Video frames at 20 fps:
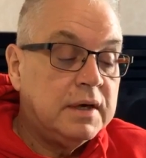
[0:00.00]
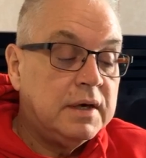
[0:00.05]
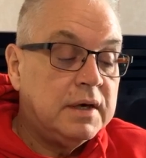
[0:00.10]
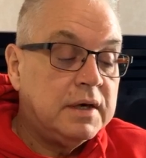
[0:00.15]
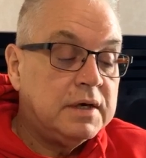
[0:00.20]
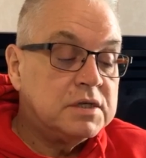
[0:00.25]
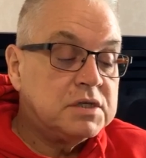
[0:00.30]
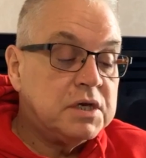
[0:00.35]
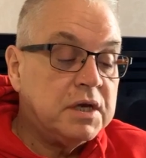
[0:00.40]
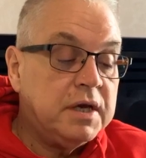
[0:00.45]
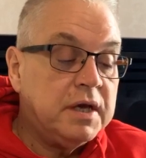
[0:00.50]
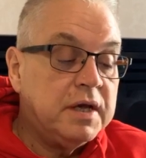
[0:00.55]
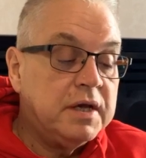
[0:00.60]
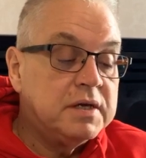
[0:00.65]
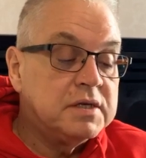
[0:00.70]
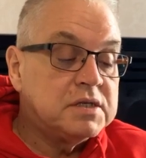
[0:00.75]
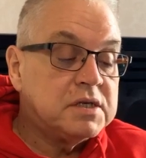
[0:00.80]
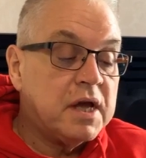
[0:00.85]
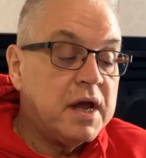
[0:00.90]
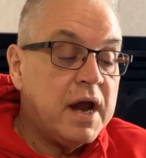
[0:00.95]
You see, it
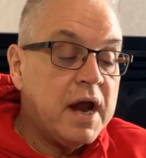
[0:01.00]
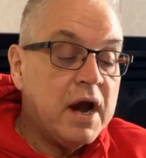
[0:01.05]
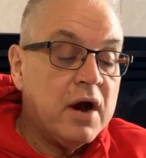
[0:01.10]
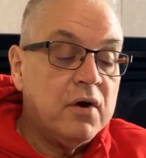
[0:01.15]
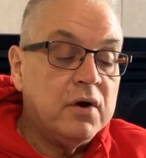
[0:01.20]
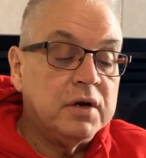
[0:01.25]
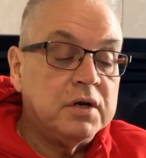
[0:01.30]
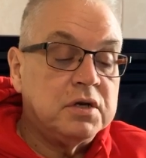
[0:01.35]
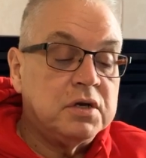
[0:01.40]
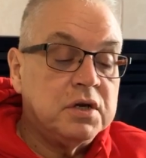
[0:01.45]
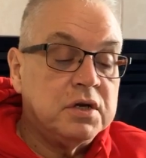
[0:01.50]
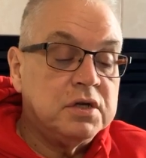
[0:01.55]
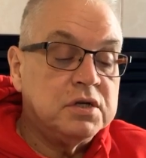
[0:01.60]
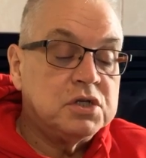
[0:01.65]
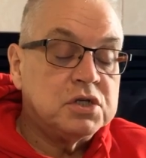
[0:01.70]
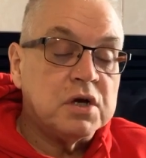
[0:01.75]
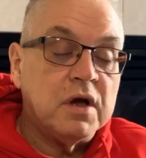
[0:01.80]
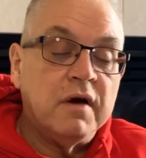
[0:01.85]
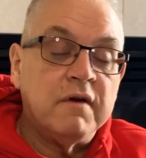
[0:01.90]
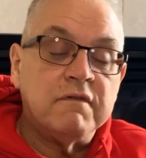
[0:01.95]
is a
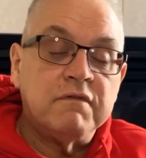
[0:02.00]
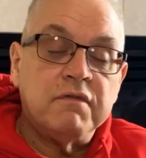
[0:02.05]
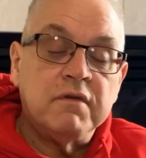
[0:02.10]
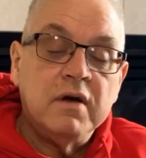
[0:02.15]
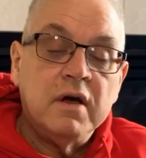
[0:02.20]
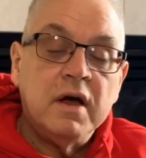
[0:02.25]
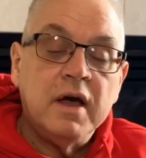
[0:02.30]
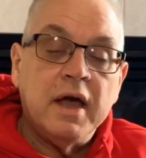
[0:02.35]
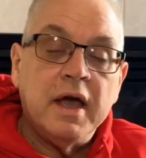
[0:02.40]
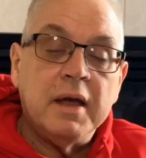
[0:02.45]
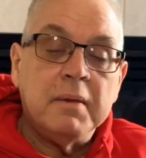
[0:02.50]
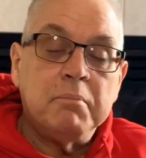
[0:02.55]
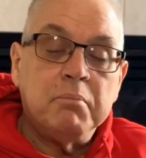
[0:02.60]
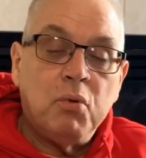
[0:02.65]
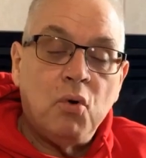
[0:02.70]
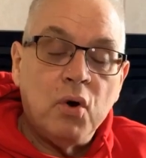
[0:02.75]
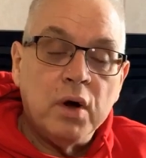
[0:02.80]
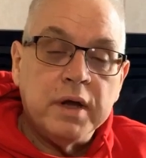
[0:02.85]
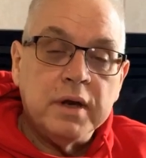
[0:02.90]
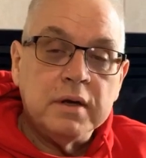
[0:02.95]
heritage of a
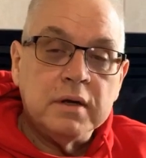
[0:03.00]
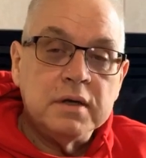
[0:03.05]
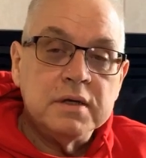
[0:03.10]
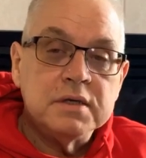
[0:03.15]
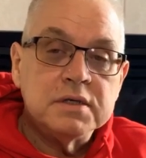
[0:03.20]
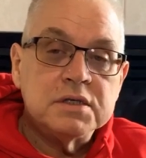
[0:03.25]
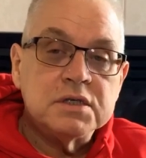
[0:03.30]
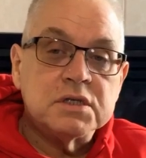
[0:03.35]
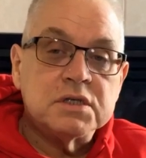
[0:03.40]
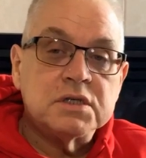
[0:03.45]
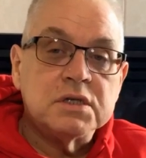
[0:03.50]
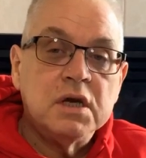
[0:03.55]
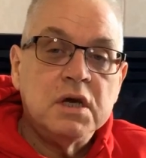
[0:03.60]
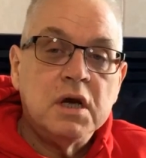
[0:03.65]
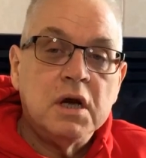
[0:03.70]
pointless,